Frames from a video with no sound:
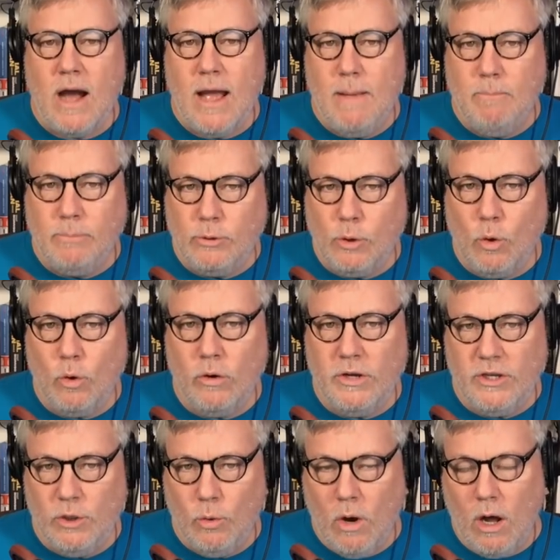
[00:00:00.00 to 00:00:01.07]
I implore
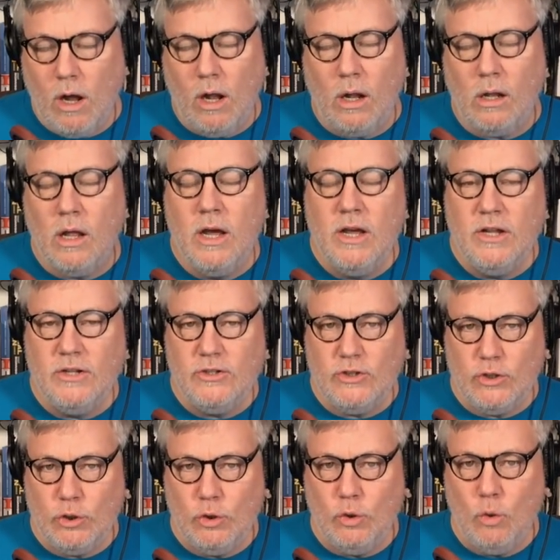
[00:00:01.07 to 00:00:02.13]
you all
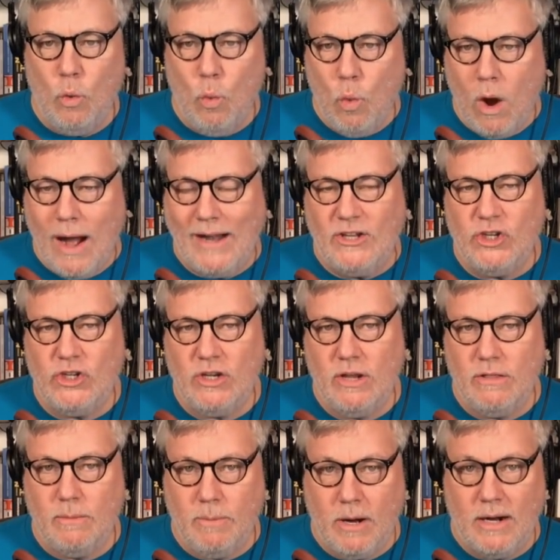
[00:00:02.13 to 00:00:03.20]
to watch
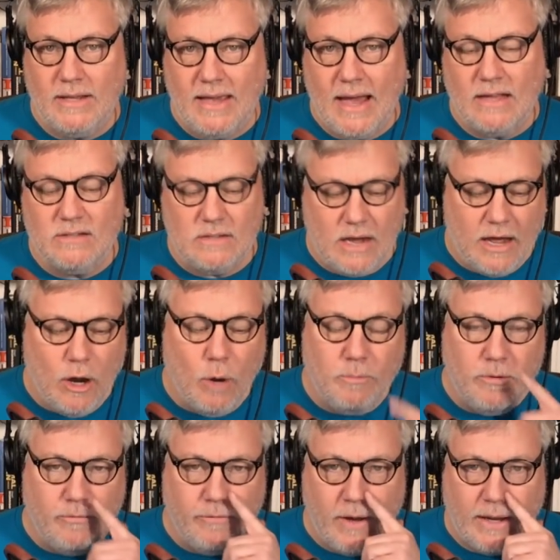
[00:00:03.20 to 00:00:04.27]
the podcast. I
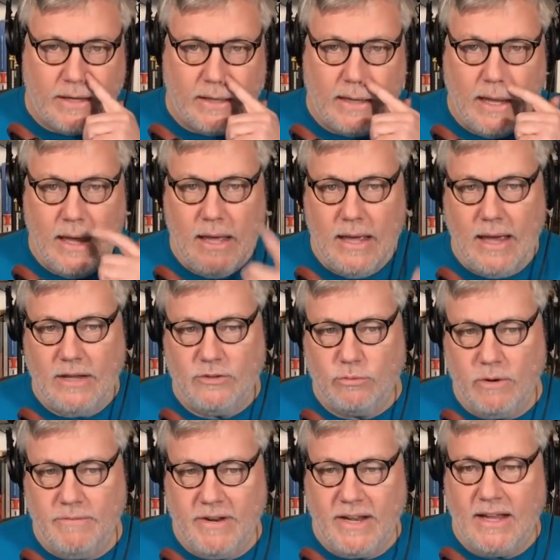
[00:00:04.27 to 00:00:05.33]
hope you find it as
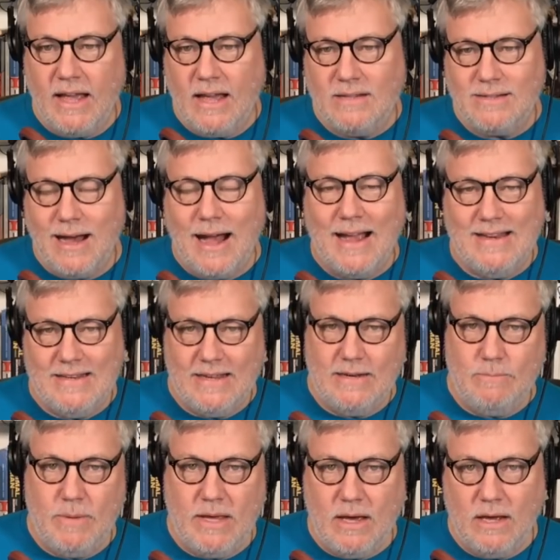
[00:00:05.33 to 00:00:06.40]
riveting as I
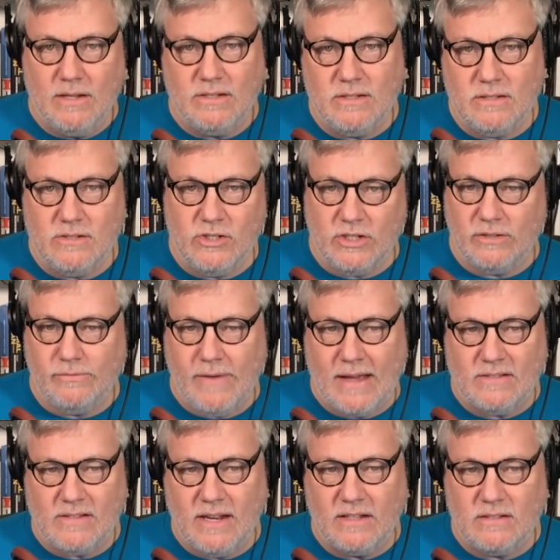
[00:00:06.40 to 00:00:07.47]
did because just
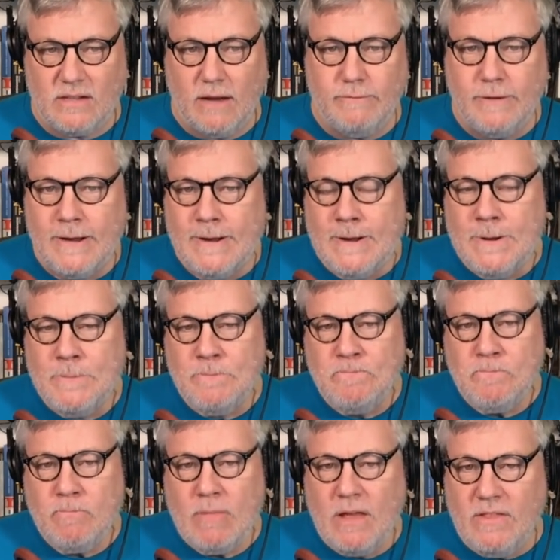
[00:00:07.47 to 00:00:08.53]
fascinating stuff.
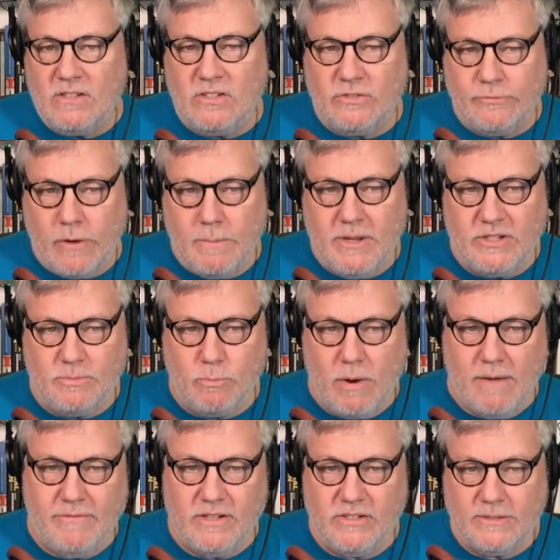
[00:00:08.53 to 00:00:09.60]
This is from his
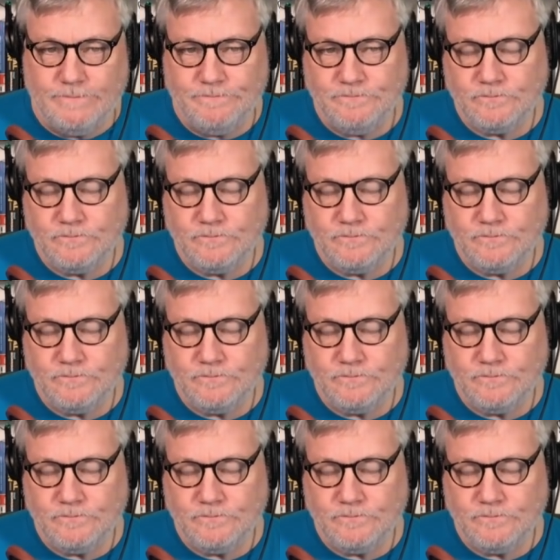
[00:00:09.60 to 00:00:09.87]
preface.